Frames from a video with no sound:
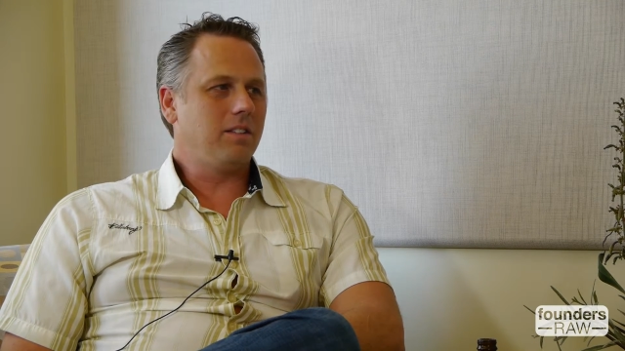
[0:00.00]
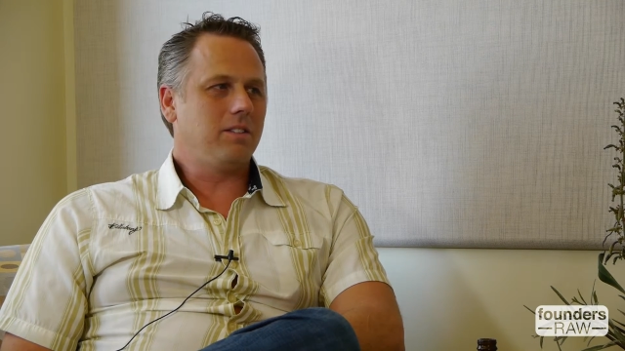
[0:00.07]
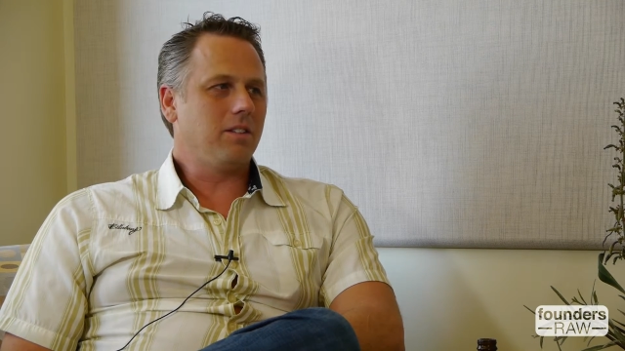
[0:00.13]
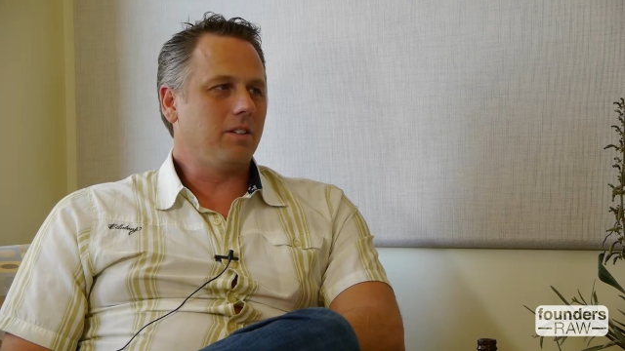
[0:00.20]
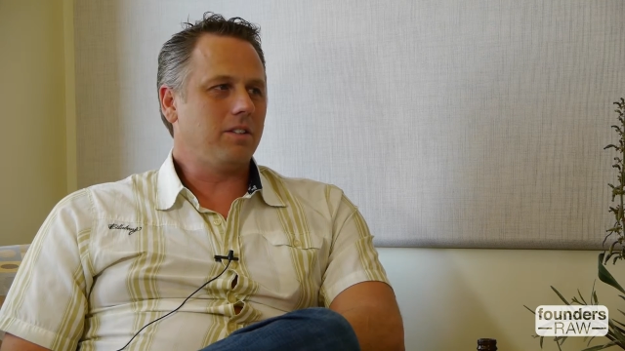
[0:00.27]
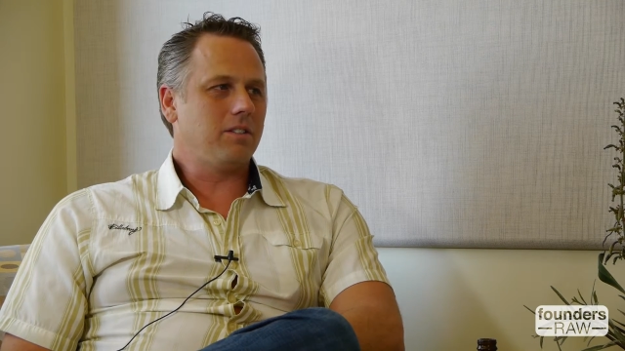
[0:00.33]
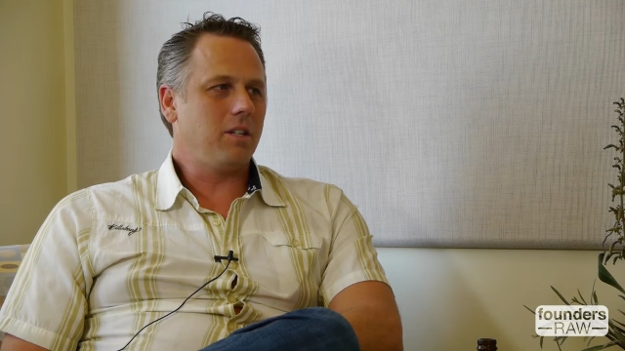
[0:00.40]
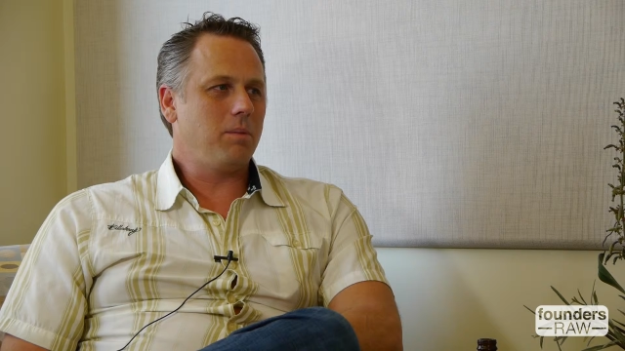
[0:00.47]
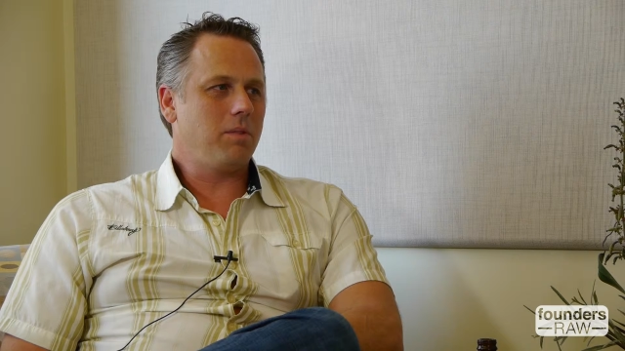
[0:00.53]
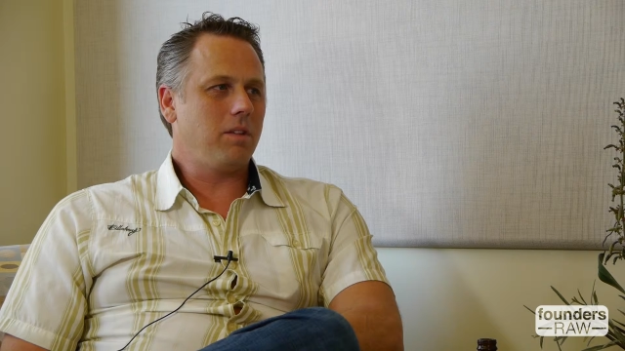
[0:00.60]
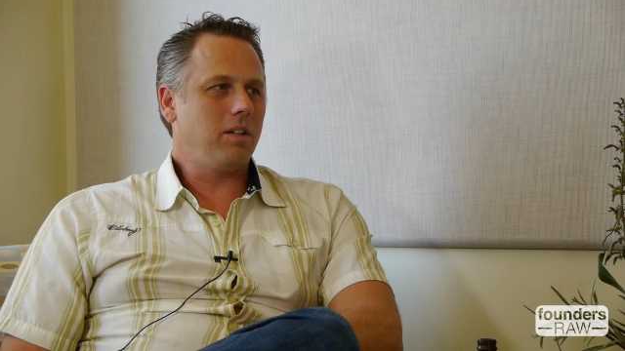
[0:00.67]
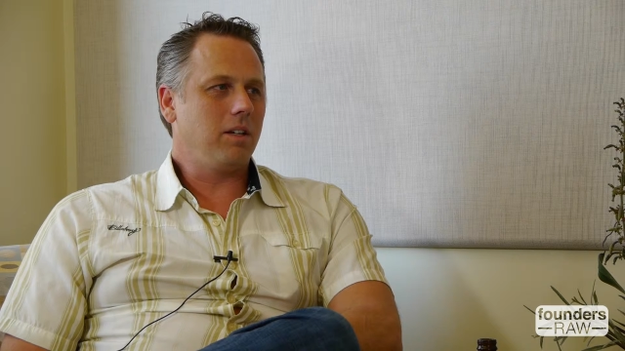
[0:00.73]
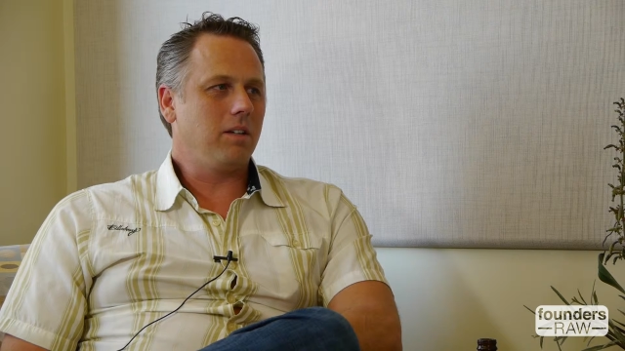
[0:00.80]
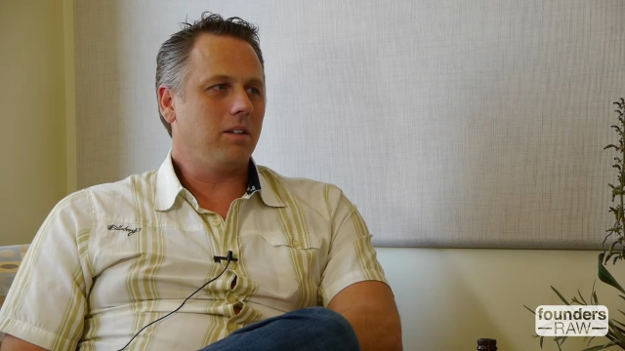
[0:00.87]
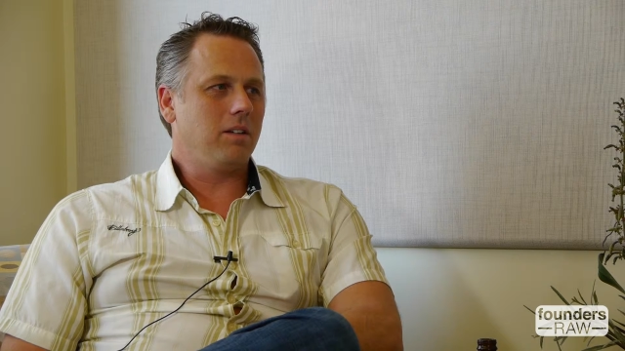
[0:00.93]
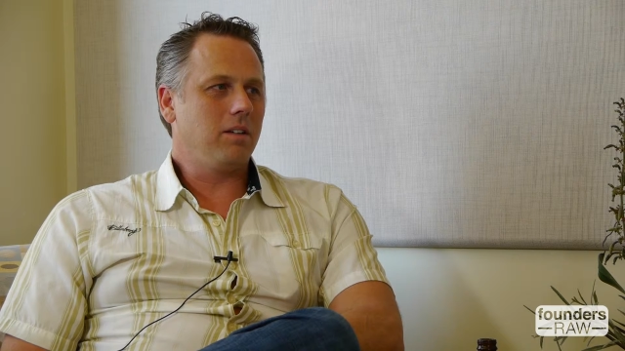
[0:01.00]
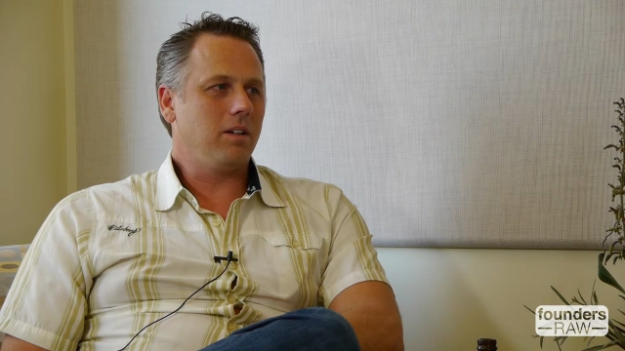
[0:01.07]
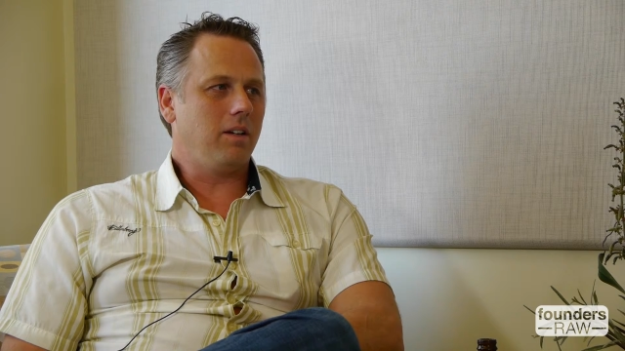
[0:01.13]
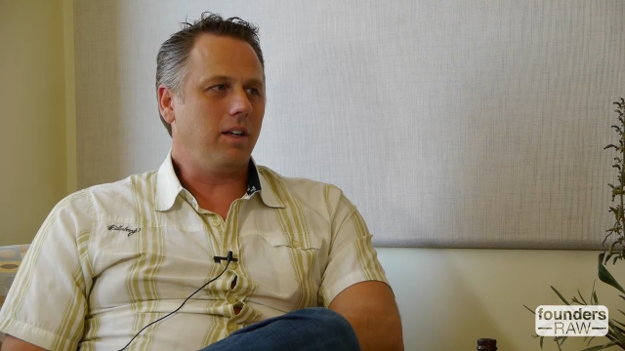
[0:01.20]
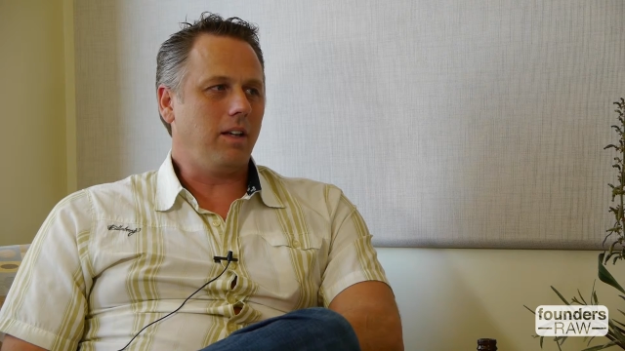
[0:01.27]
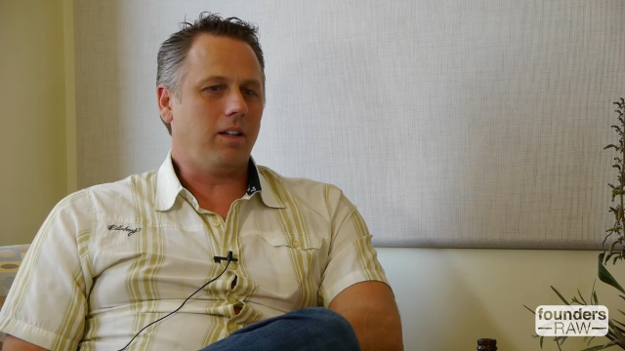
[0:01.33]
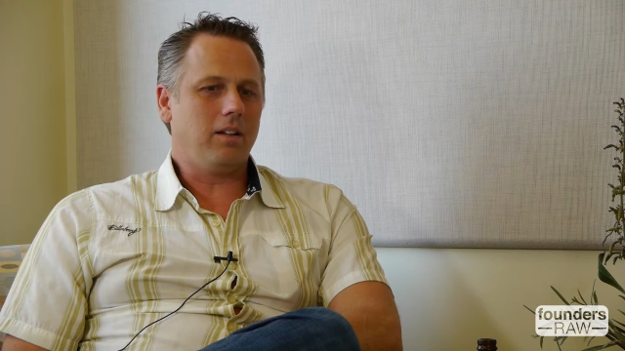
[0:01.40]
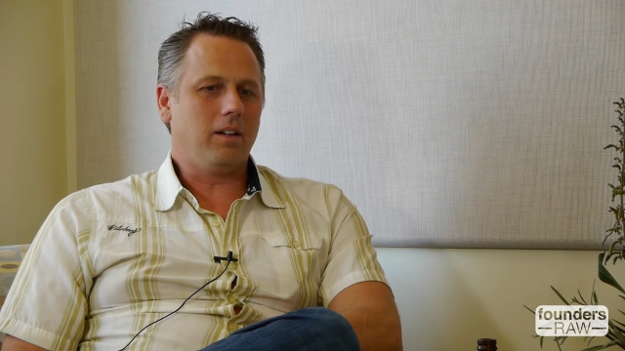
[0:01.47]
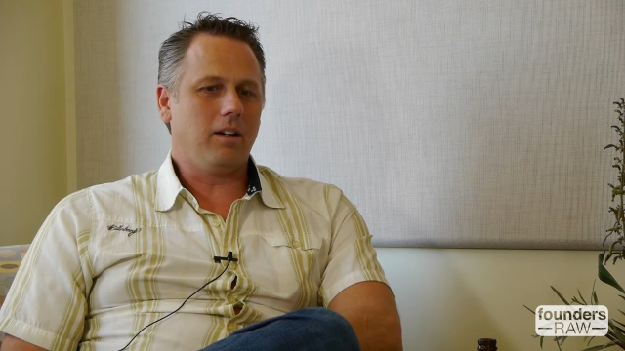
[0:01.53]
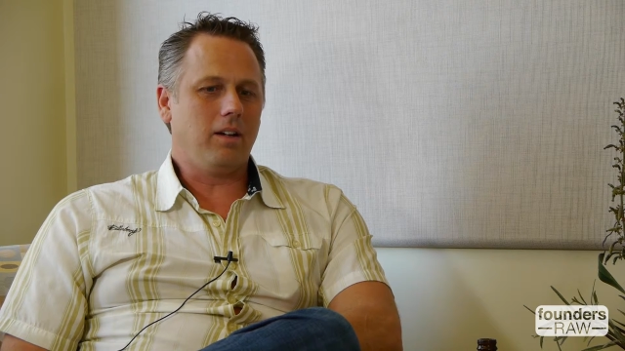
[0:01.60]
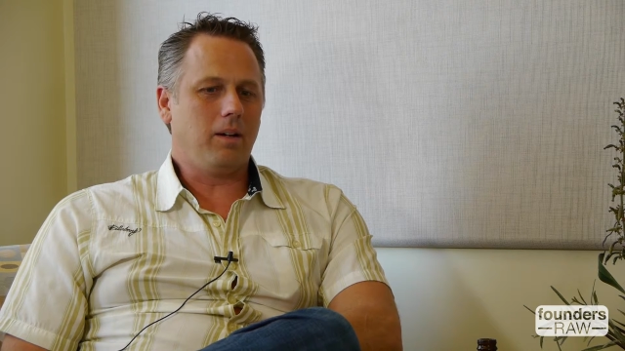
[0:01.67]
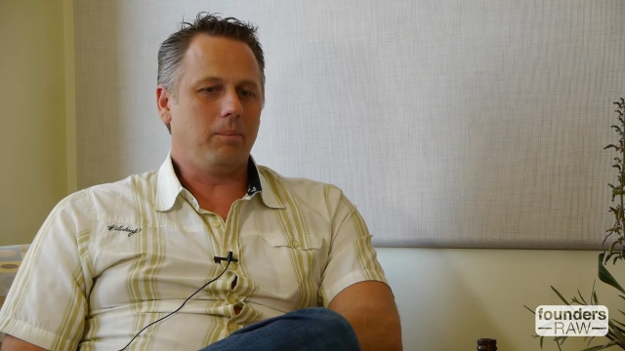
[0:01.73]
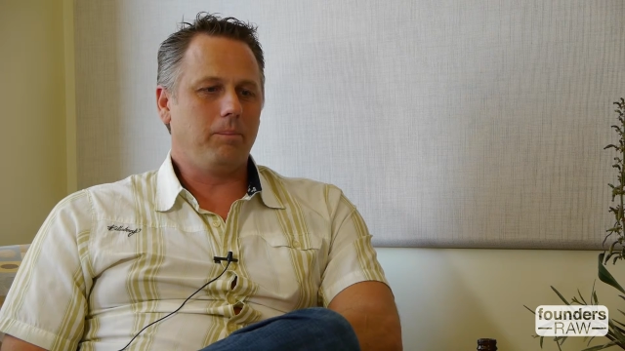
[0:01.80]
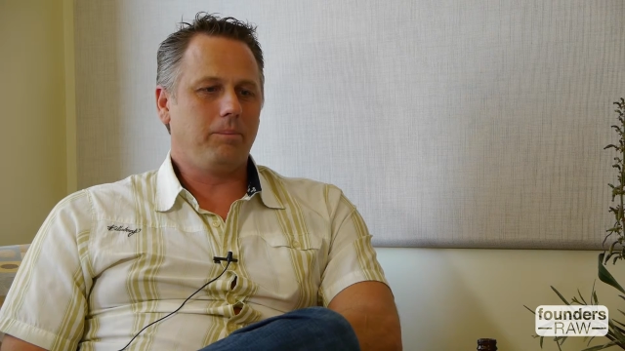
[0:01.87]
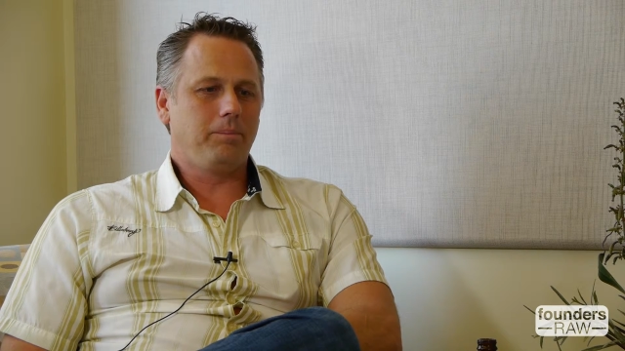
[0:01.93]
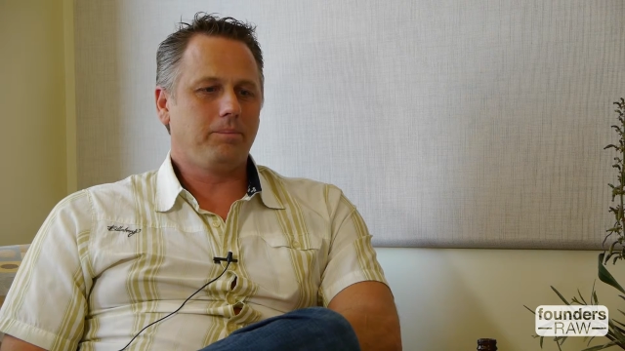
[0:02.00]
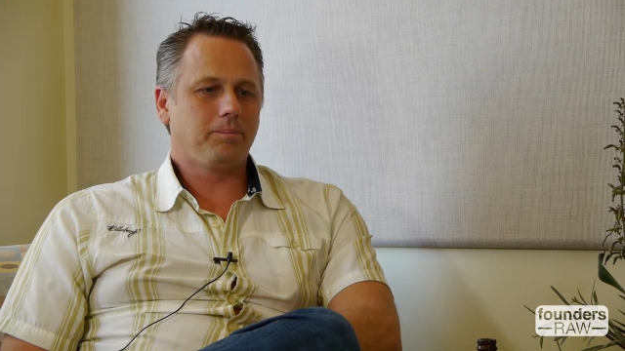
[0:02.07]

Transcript: It's all the same thing. And um,